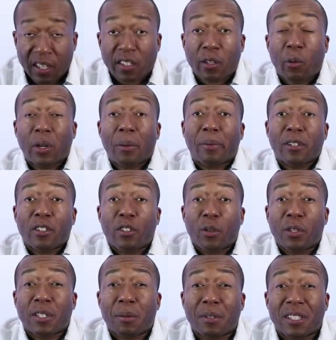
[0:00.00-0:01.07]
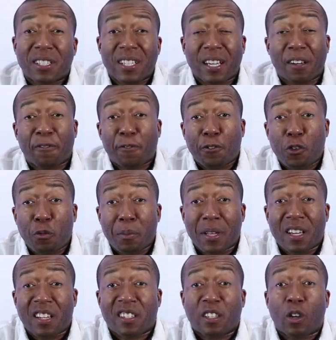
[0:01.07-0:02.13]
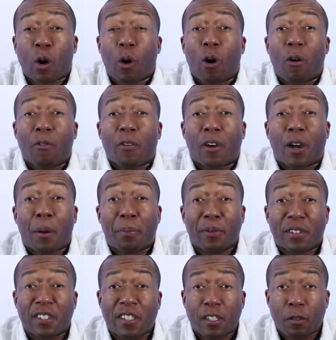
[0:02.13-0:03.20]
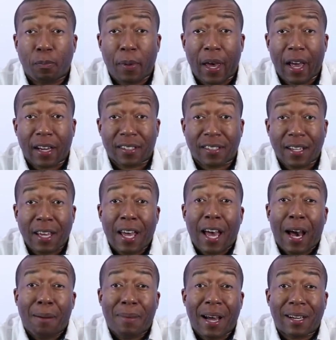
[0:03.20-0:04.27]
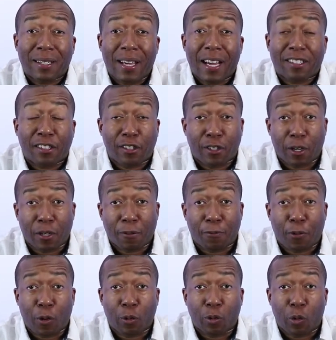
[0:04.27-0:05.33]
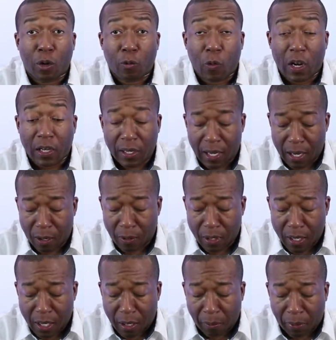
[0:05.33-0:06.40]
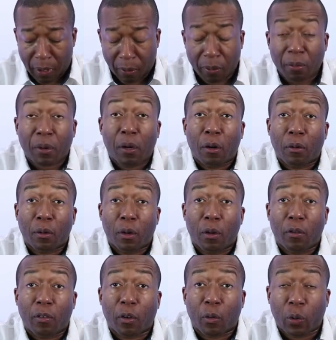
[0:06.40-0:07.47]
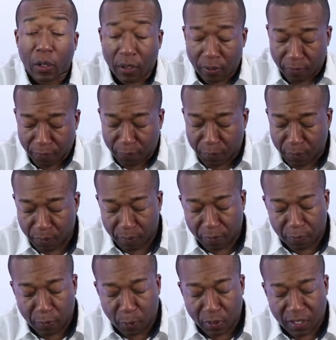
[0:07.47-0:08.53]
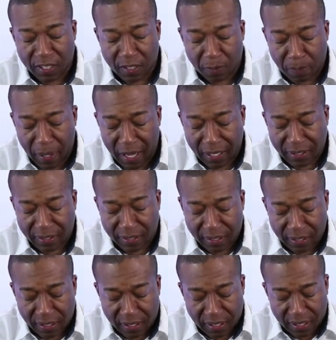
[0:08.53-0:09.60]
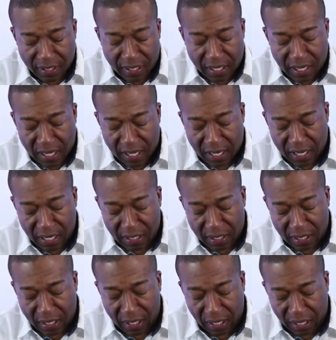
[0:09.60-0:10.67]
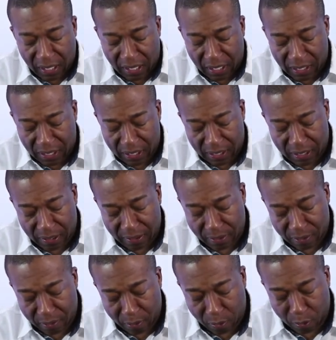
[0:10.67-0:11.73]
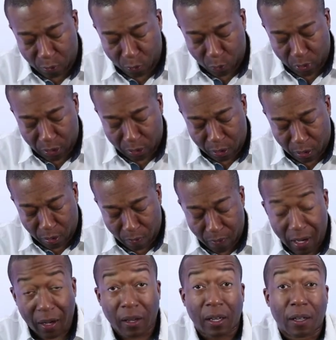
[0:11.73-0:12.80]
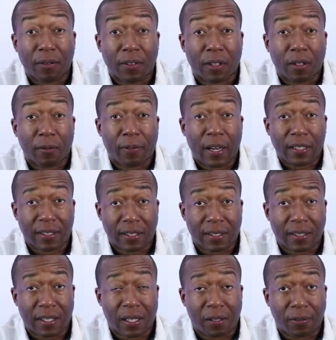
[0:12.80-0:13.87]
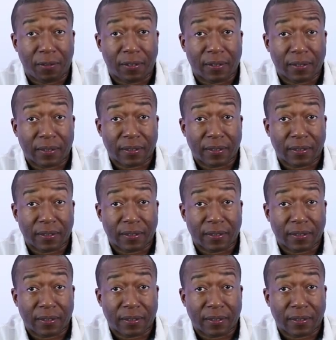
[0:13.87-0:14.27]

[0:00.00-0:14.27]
So what I'm going to do is I'm going to take a few minutes and go over a couple of the specs. I'm not going to actually turn the phone on right now, but I'm going to go over a quick few of the specs and a quick go around of the device itself.